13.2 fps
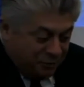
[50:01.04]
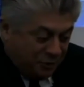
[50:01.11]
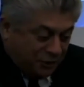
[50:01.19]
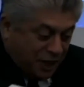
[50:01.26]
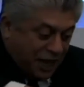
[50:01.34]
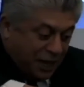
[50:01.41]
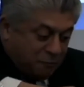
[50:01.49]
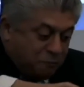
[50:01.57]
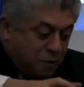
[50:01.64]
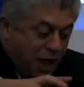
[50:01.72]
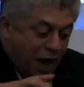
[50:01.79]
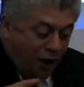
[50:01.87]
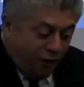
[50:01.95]
It was like a
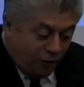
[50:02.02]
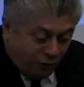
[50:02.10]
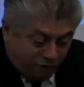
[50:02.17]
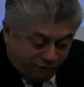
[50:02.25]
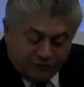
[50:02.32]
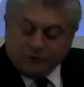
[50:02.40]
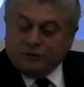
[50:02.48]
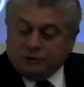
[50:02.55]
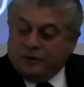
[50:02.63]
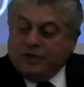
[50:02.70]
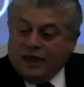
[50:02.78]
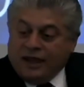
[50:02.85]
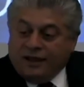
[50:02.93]
barrel
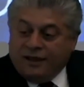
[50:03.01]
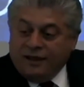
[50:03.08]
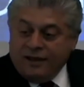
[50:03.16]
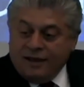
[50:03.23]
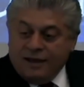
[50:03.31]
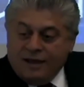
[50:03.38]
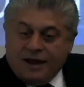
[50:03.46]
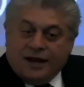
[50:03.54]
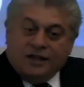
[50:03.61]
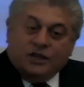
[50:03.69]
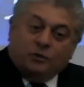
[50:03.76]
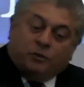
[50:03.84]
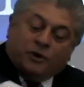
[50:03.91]
filled with ink.
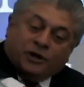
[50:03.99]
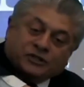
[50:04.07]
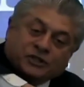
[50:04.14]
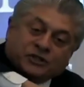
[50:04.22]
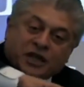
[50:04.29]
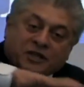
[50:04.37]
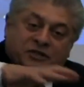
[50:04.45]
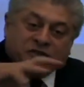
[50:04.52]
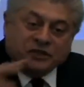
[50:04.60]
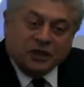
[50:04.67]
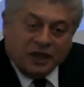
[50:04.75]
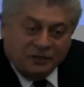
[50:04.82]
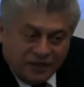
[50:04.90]
And you put a
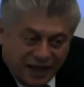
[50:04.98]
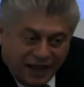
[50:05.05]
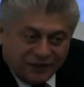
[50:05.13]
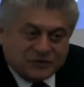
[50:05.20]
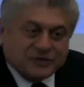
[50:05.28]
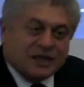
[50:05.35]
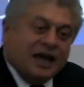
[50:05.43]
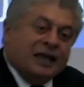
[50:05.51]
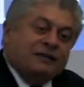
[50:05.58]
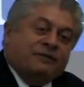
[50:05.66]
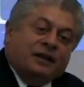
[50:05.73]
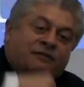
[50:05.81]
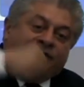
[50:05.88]
stencil on the
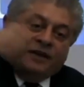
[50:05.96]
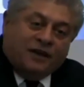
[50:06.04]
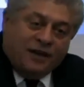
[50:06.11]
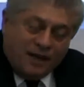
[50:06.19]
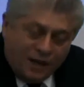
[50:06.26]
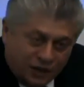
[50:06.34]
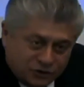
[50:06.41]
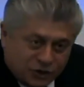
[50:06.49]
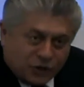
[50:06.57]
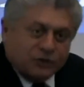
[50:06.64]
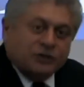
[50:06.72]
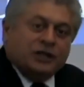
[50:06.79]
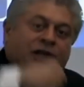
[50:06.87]
outside of it. If you
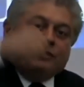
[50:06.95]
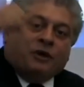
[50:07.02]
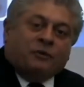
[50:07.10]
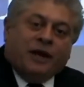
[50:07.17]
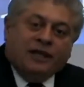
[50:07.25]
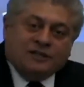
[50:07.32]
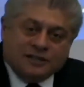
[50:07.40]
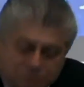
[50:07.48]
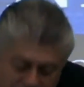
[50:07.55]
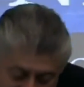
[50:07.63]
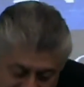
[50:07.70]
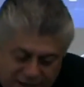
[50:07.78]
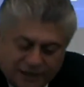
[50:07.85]
turned it at the right
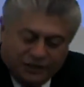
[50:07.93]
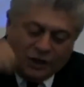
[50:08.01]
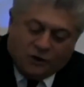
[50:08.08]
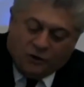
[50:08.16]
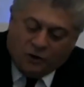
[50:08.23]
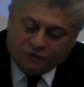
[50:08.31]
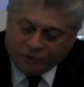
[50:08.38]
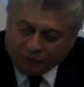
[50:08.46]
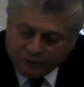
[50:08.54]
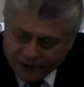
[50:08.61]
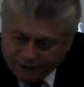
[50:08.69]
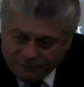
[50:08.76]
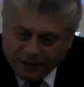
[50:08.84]
speed and you caught the
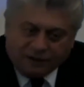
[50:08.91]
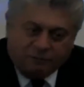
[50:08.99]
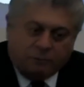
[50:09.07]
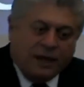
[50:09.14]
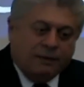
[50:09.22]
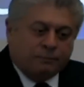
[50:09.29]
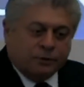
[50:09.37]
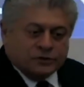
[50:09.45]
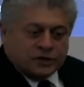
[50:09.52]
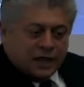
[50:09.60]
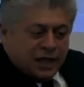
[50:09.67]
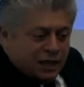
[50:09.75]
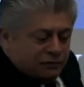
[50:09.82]
right amount of
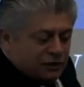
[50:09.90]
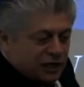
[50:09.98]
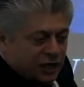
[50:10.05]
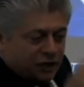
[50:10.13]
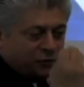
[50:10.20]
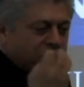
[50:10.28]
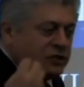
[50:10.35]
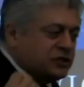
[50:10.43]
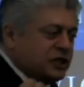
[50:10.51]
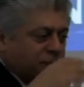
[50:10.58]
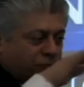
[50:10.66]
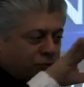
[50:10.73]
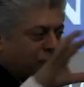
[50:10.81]
papers, the ink would
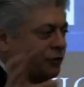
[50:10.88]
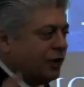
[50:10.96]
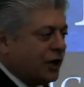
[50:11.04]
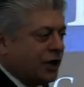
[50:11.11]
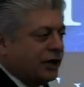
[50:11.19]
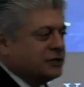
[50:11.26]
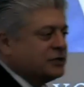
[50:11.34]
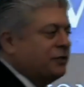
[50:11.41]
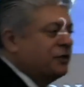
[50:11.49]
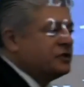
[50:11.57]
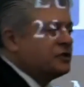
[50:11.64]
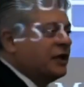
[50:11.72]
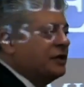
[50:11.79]
seep through the cuts
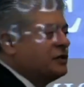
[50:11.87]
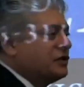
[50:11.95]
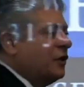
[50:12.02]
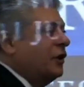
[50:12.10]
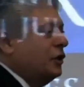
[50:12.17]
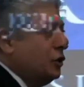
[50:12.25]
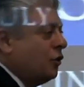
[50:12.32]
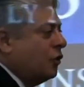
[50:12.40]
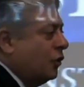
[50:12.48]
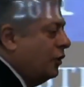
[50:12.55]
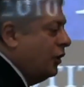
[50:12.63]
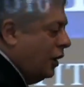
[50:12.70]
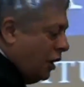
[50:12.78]
on the stencil and you
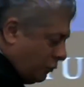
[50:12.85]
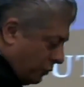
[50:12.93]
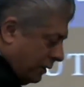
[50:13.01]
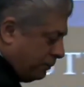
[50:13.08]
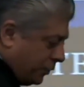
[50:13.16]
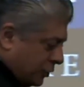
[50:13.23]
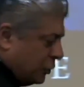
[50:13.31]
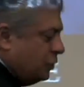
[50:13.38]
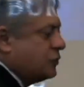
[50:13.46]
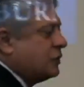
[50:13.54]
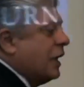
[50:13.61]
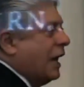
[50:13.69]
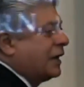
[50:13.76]
could
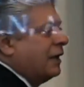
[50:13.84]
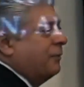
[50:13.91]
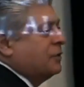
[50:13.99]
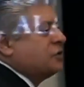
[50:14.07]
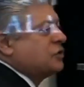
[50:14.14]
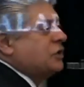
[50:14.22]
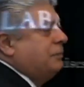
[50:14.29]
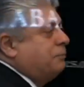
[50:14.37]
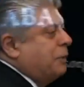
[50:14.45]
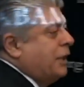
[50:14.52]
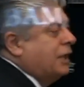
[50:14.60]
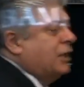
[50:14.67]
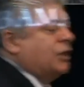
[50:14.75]
reproduce documents
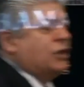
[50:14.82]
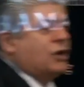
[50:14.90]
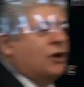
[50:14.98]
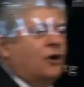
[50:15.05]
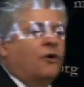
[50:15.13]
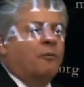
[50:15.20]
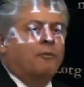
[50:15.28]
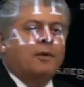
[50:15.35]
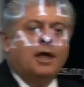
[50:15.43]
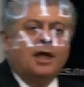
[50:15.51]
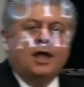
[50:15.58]
cheaply and in your home.